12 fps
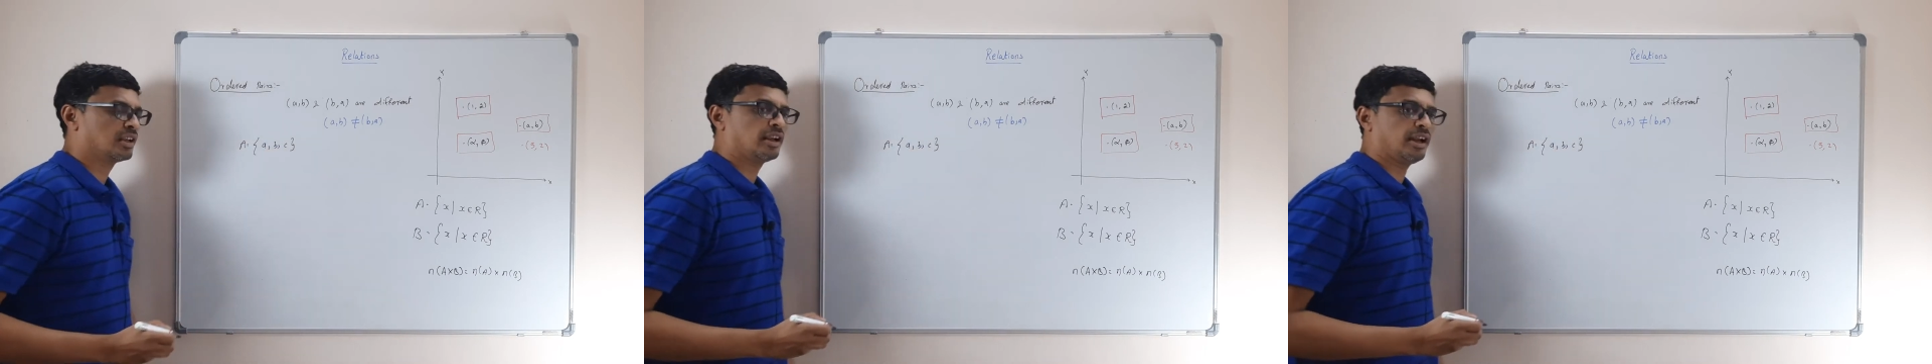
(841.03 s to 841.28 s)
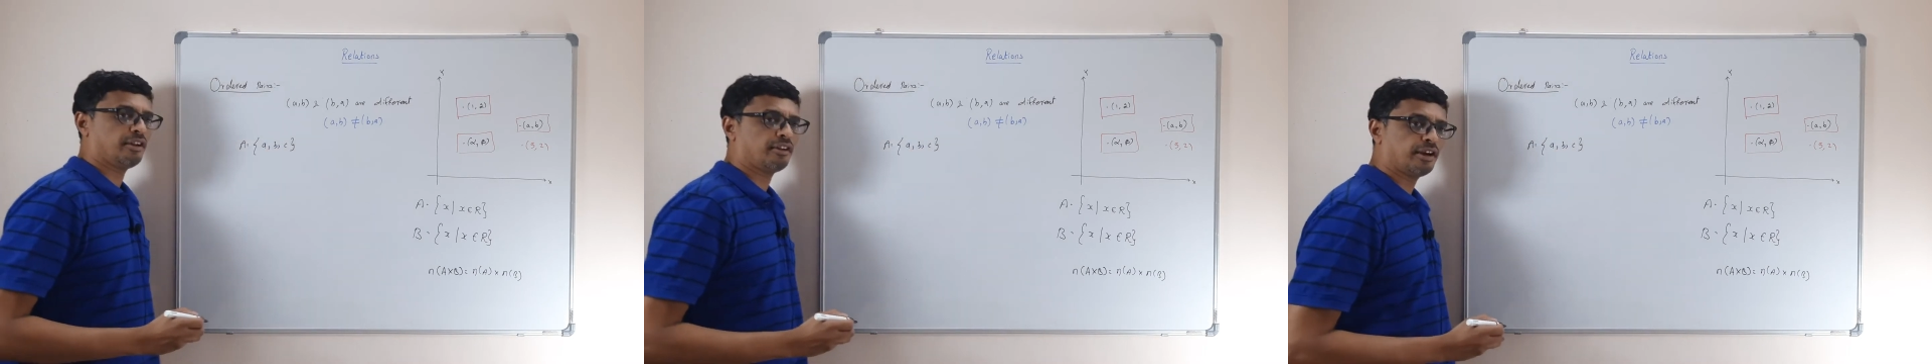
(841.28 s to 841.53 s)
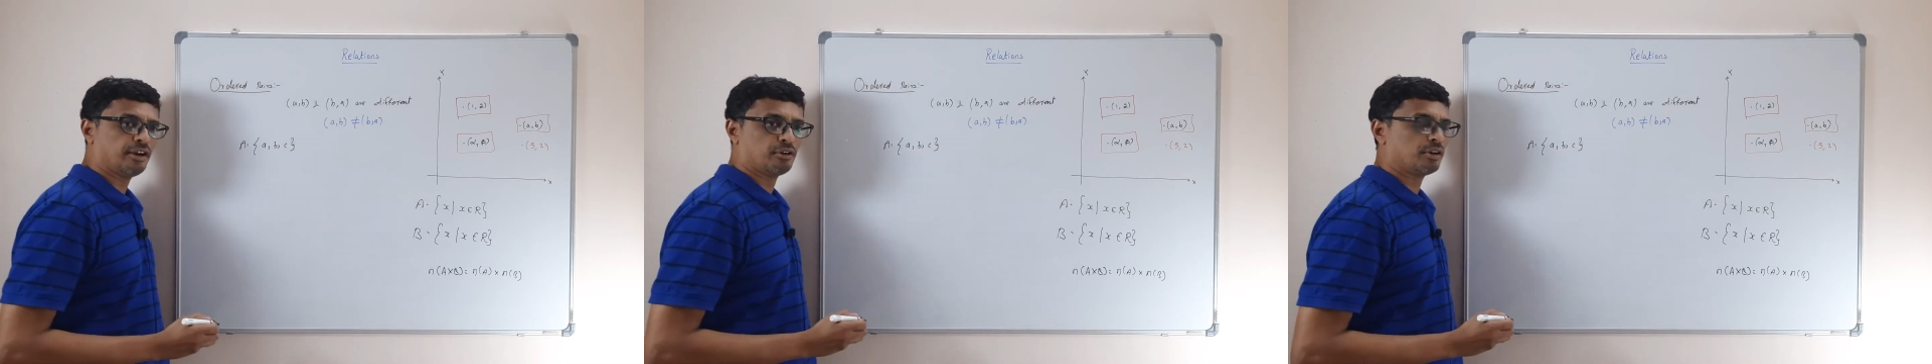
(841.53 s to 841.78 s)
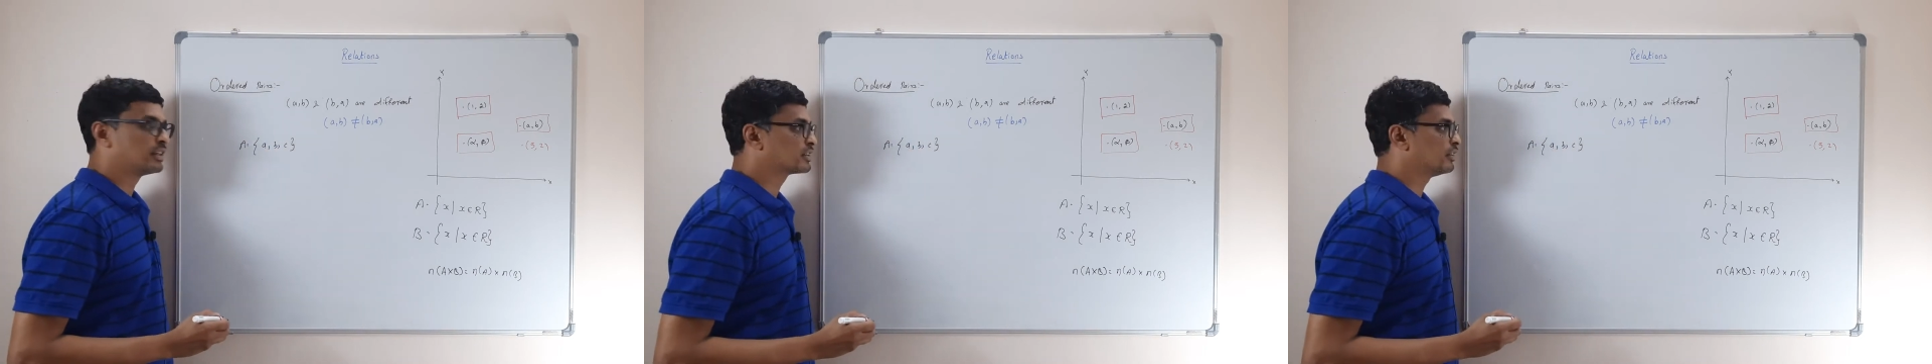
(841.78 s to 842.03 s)
Can you write down
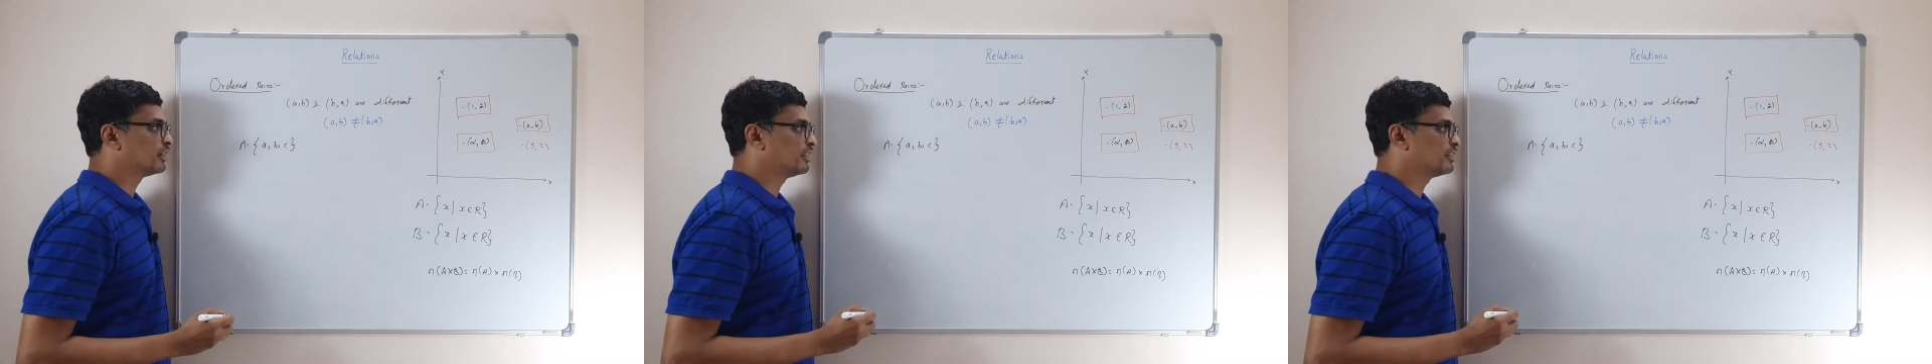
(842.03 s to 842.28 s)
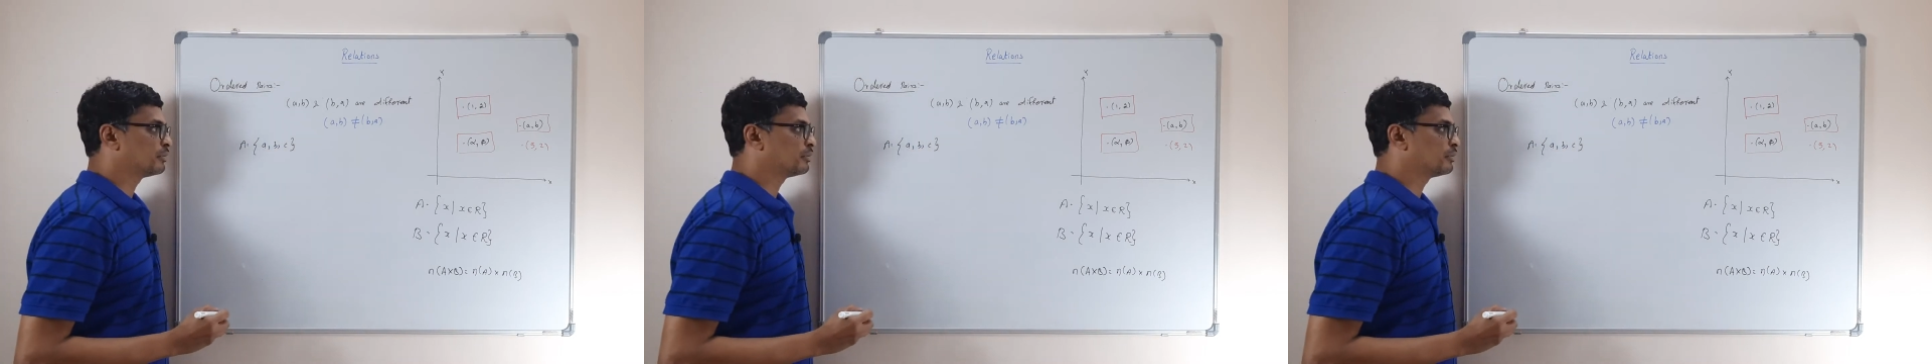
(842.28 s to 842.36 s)
its Cartesian